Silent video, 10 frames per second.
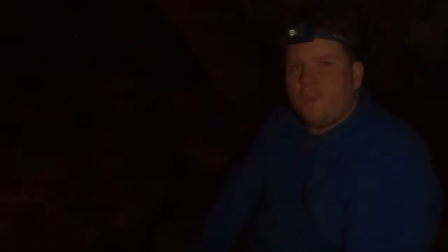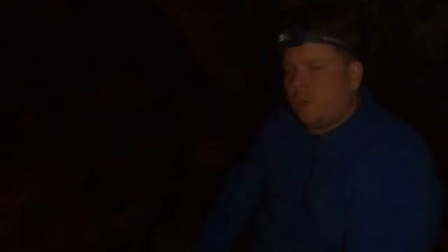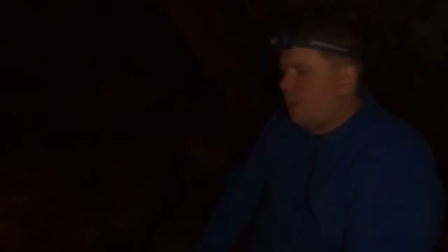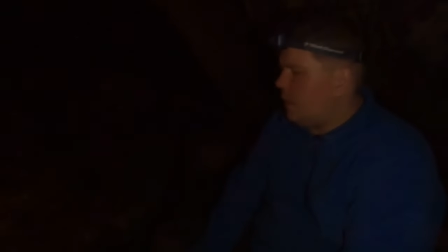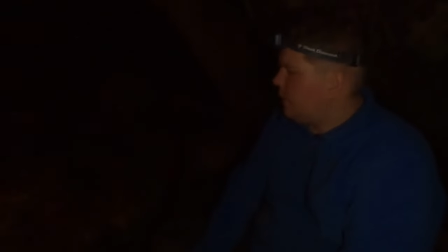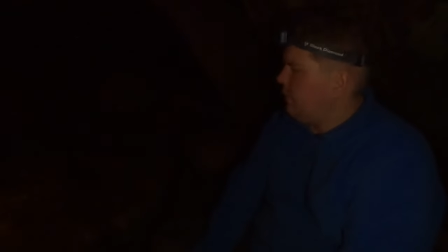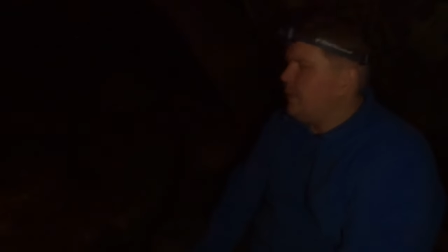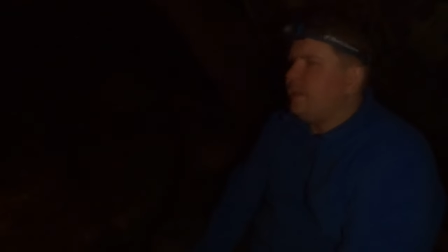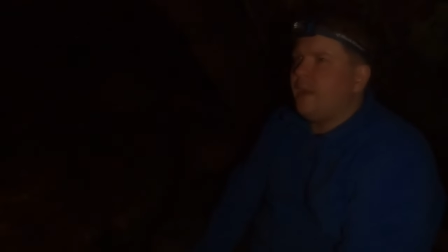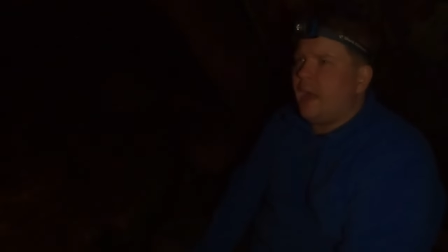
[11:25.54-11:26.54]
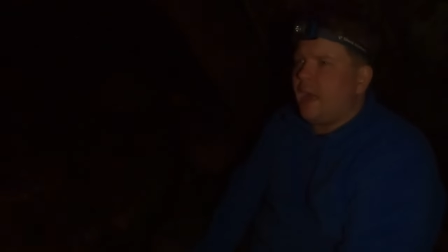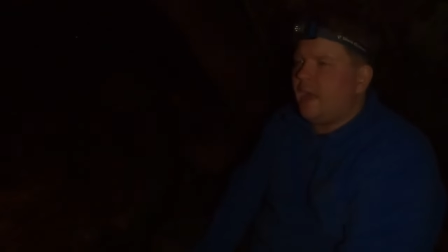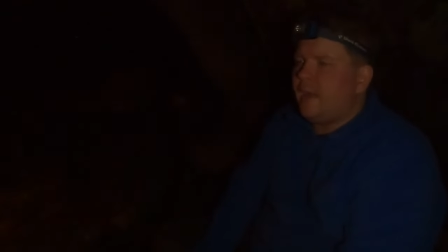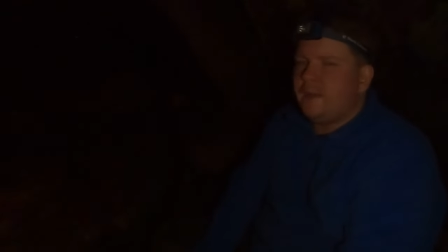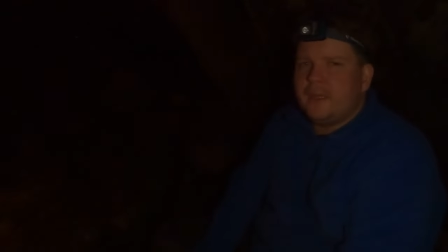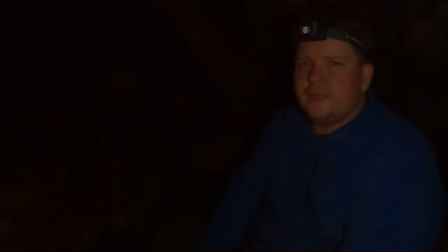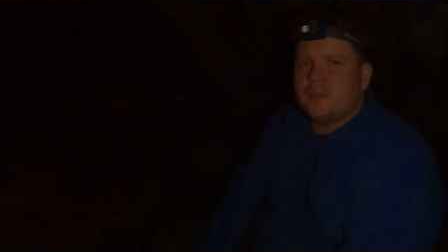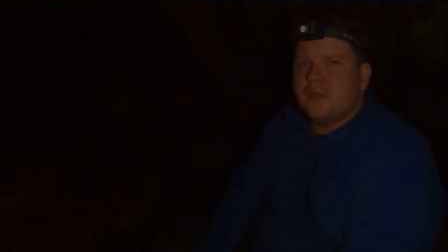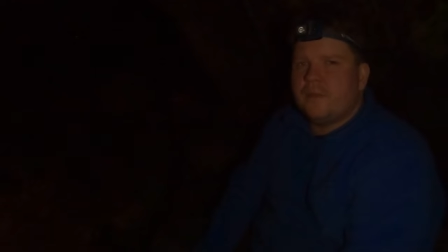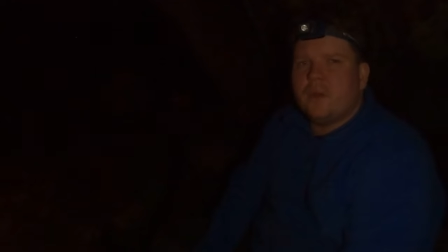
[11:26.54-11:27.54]
what, the night is
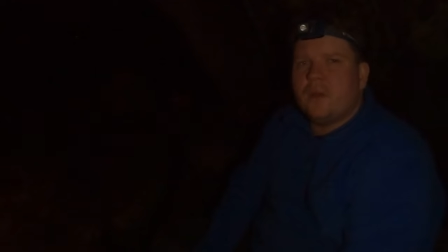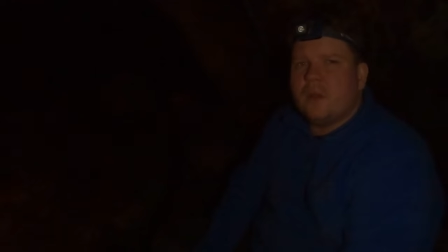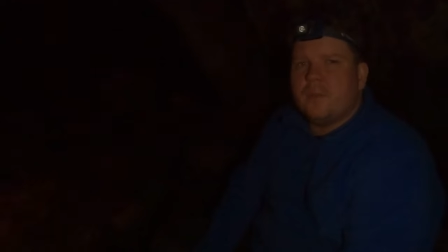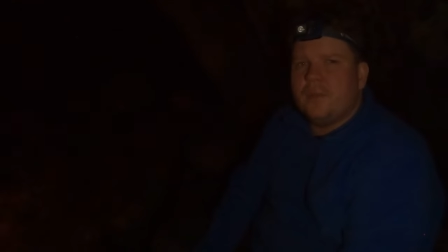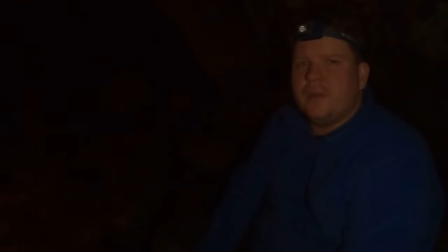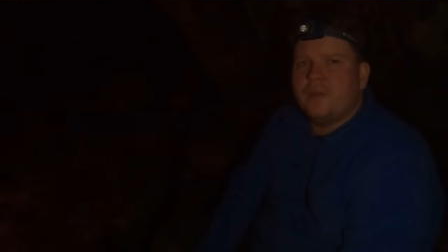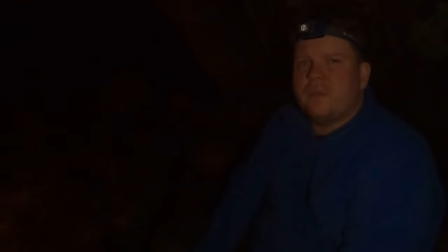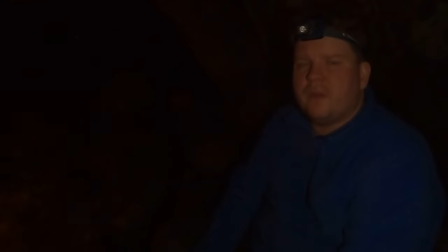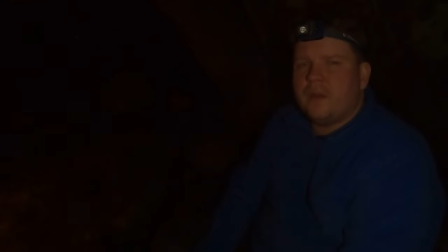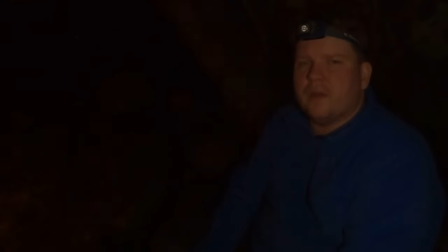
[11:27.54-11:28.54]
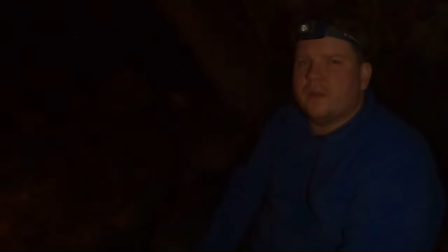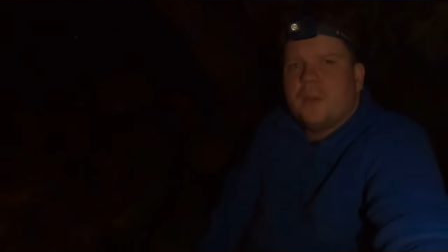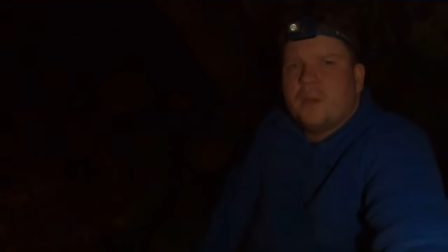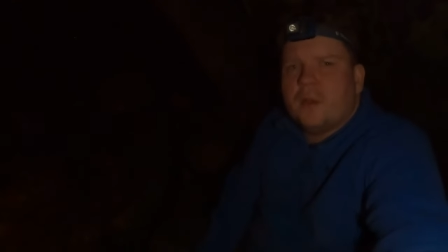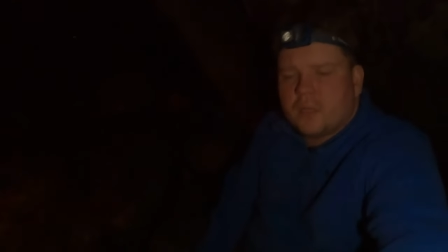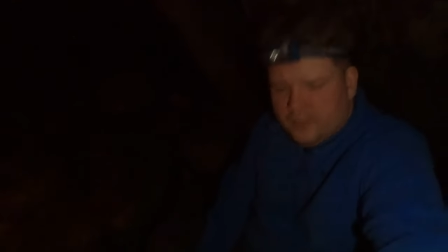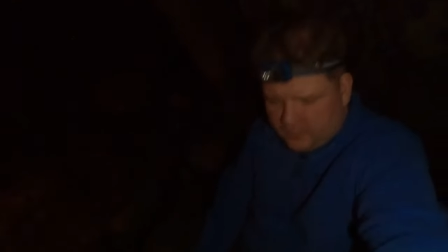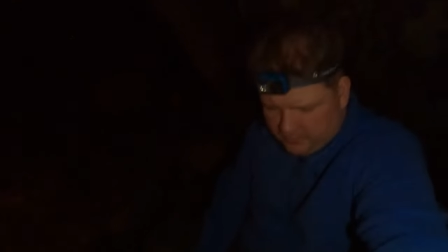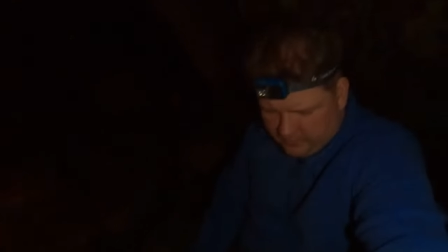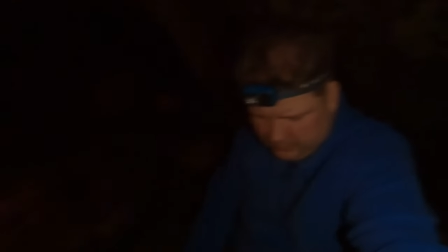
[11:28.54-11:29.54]
never gonna be the fun because